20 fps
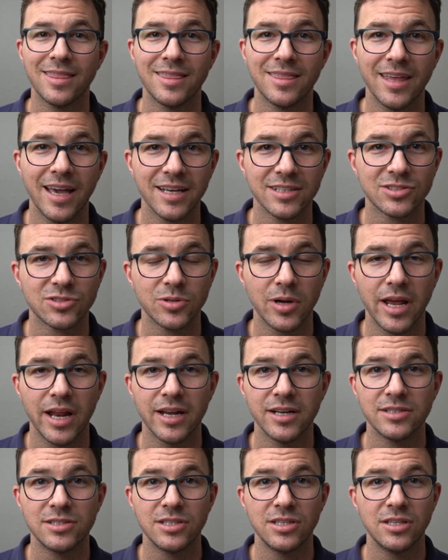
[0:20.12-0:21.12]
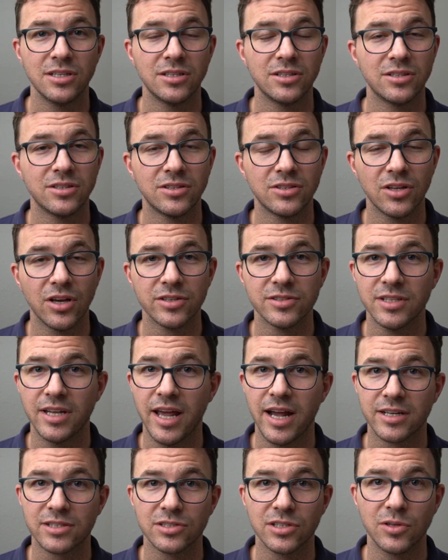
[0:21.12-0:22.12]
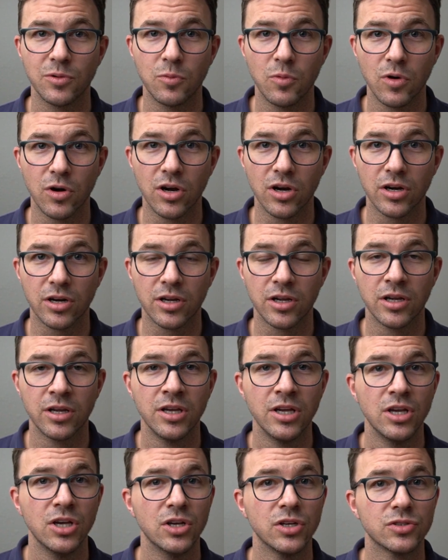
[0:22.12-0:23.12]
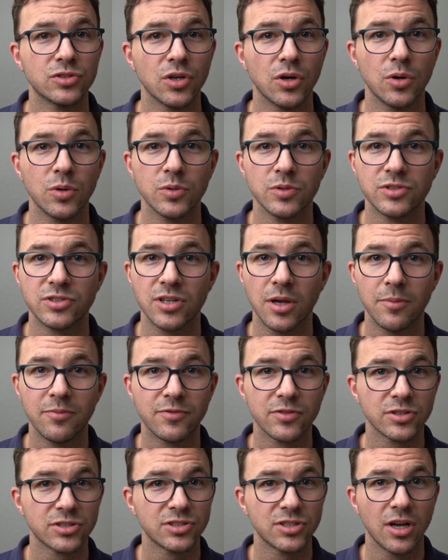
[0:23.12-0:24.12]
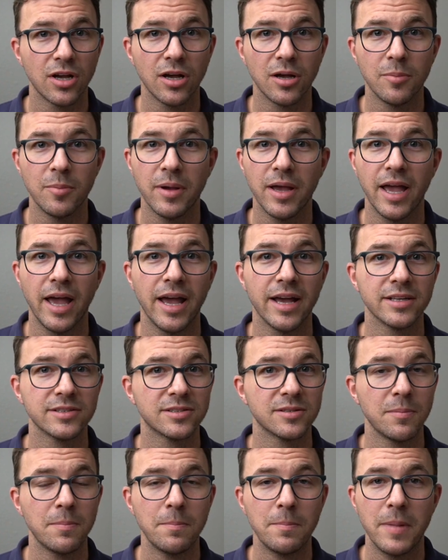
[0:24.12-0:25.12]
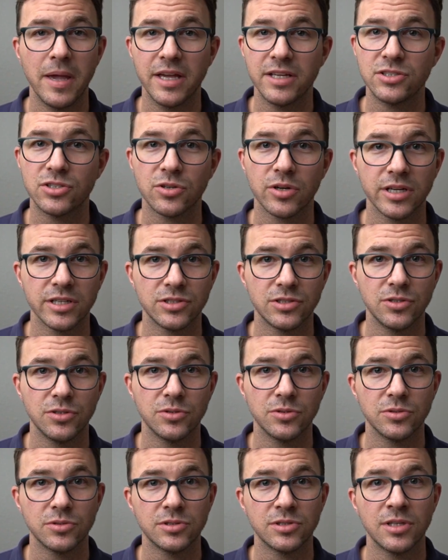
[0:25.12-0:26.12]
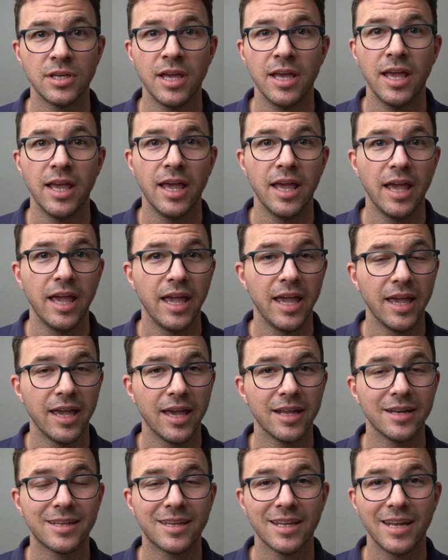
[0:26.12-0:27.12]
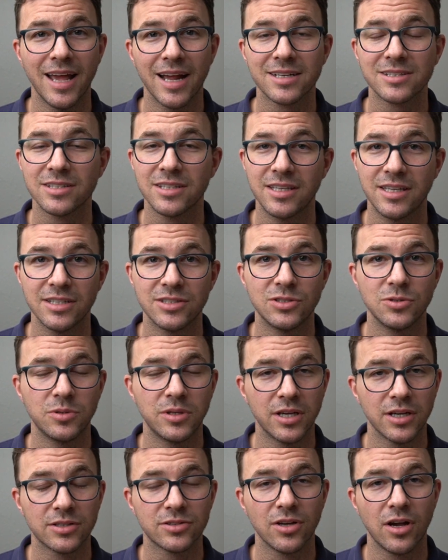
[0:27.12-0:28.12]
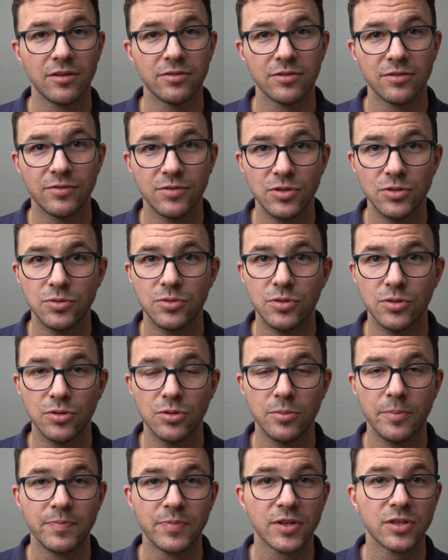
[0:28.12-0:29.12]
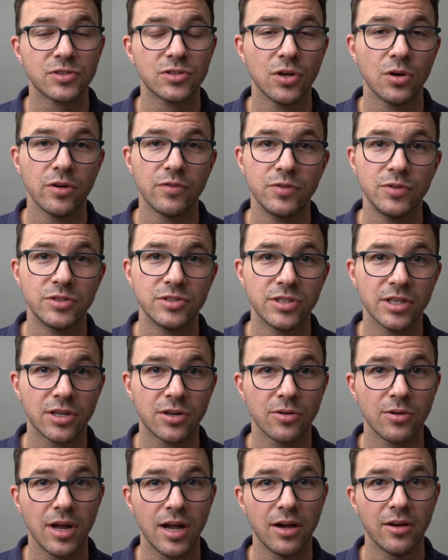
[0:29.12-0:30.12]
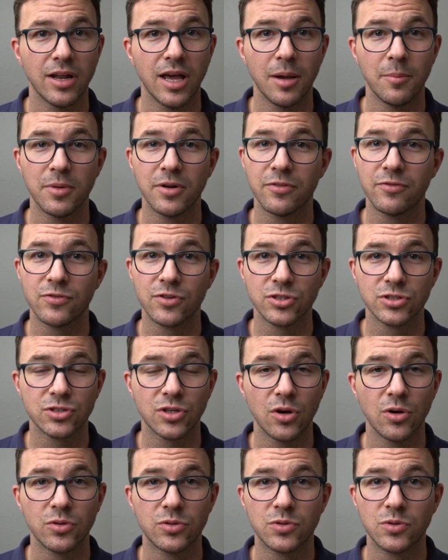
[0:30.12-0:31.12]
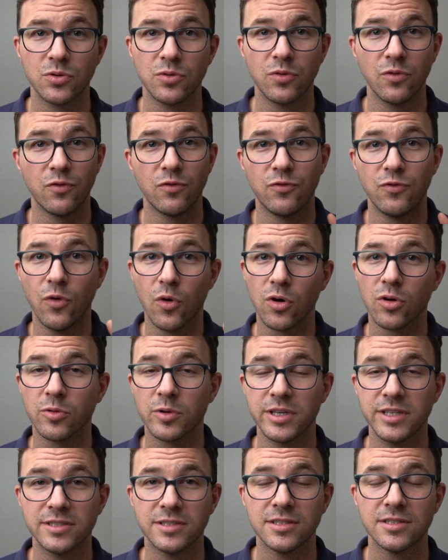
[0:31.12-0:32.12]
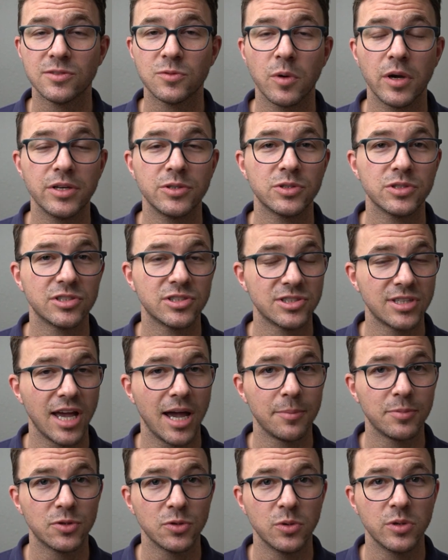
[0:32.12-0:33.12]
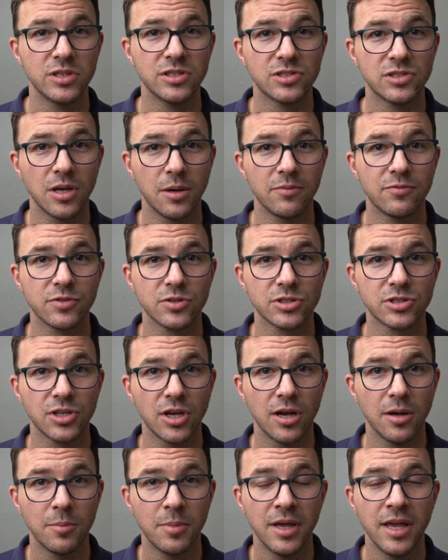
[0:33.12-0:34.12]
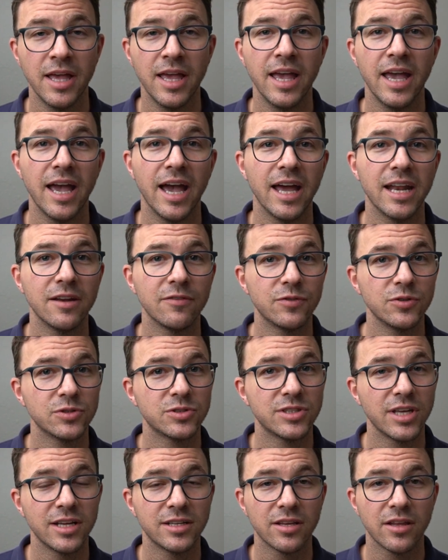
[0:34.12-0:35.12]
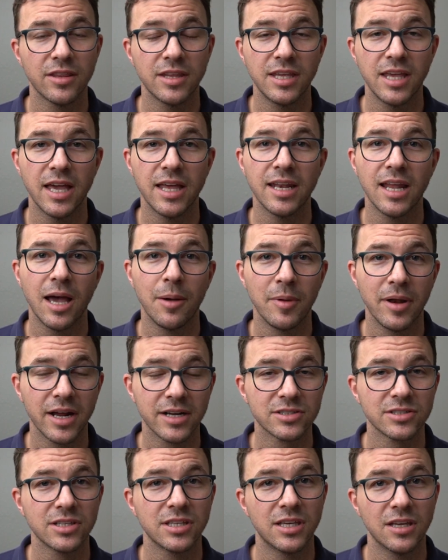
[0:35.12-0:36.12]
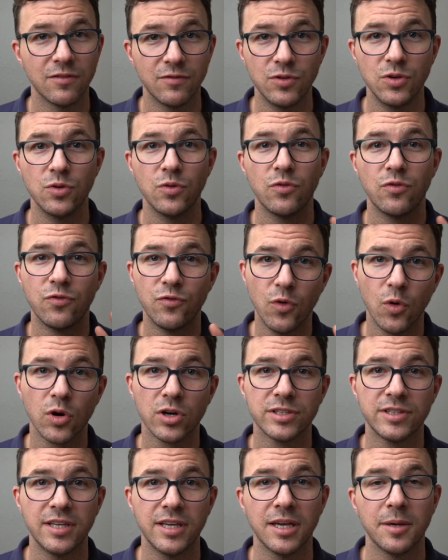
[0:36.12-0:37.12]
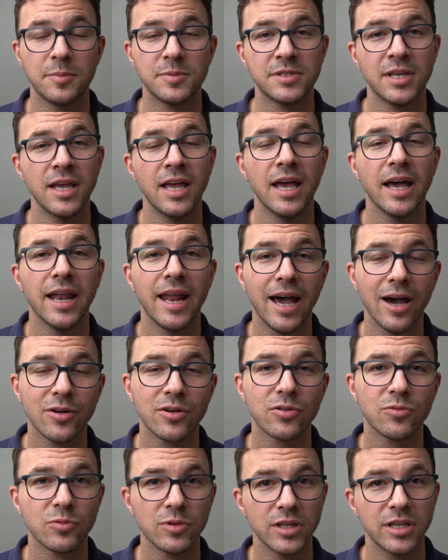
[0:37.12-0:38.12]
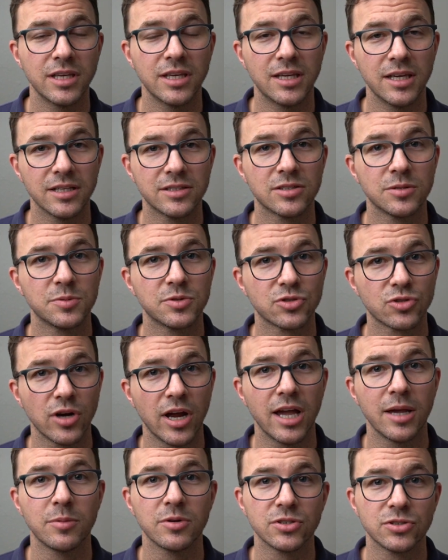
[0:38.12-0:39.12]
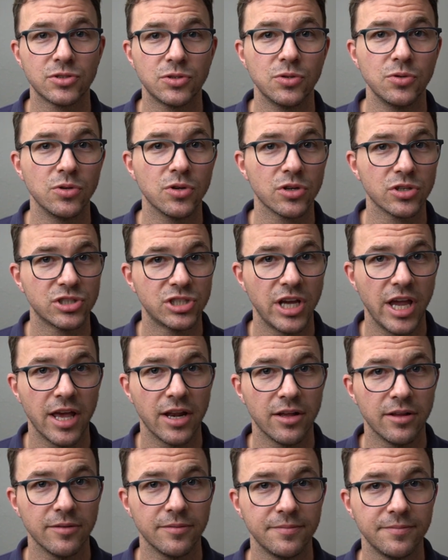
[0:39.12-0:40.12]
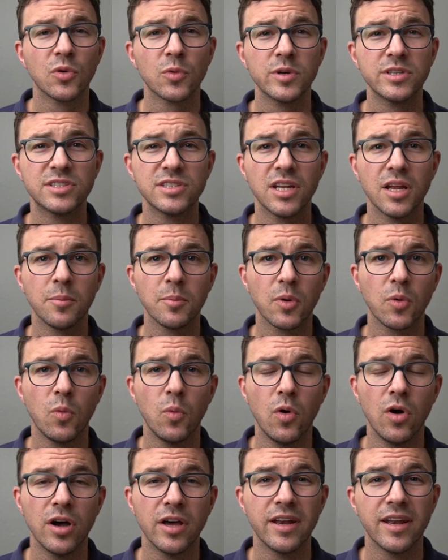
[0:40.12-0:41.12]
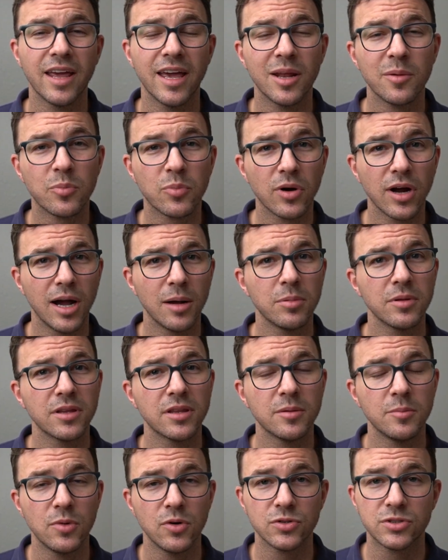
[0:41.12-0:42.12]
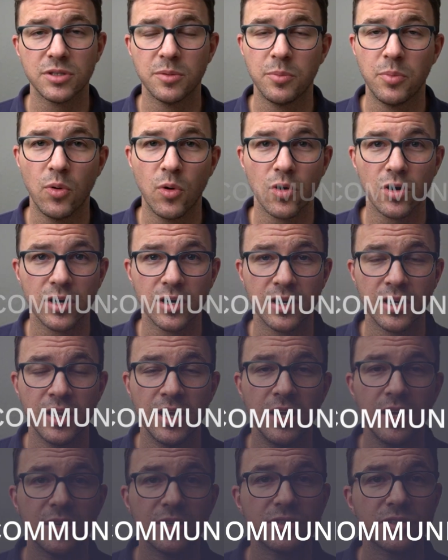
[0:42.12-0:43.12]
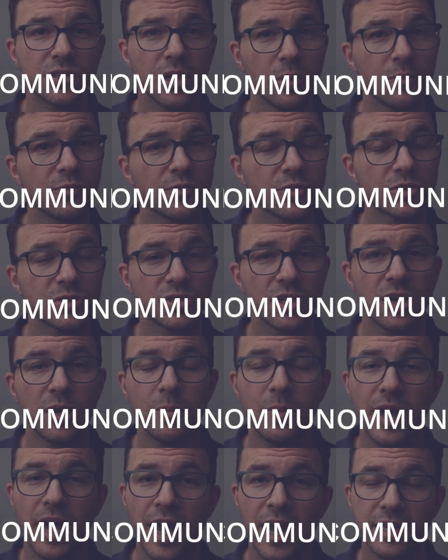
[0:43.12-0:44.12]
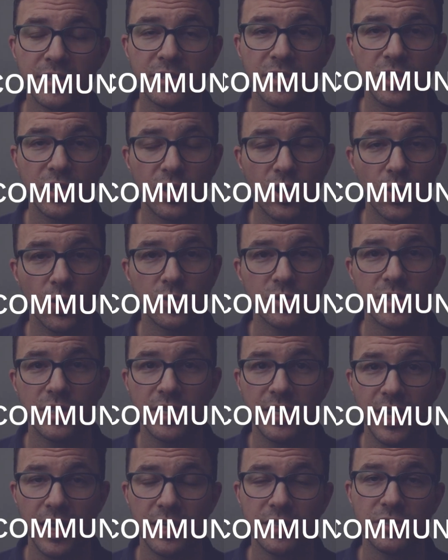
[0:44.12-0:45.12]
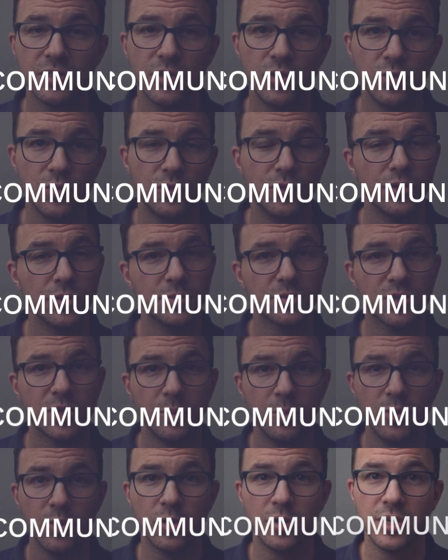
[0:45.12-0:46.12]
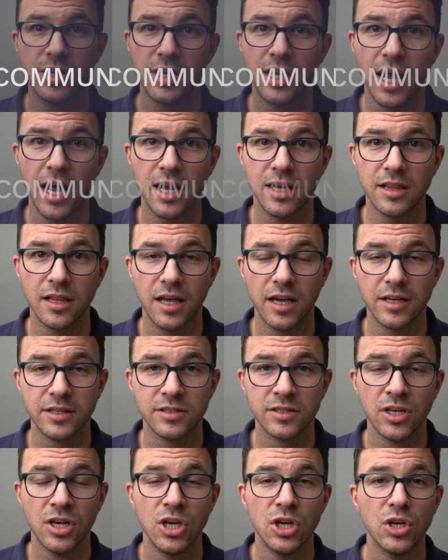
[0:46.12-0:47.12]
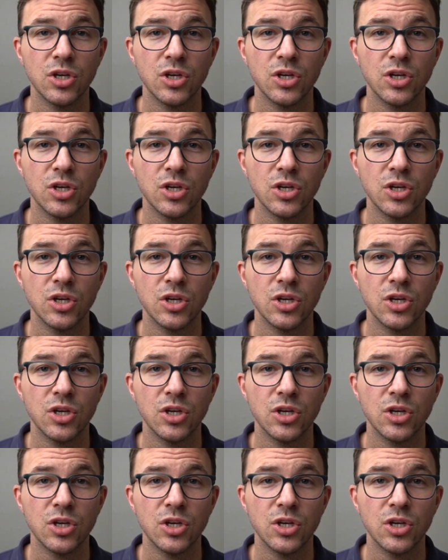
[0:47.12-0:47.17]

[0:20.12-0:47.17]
That strategy doesn't actually work. So sub for sub has some major issues and can actually get you kicked off of YouTube. So if you stick around, I'm gonna first go through four reasons why you should stop doing sub for sub. And if you stay till the end, I'm gonna actually give you four tips on how to really get subscribers to your channel. Reason number one, and probably the most important, sub for sub actually goes against YouTube's community guidelines.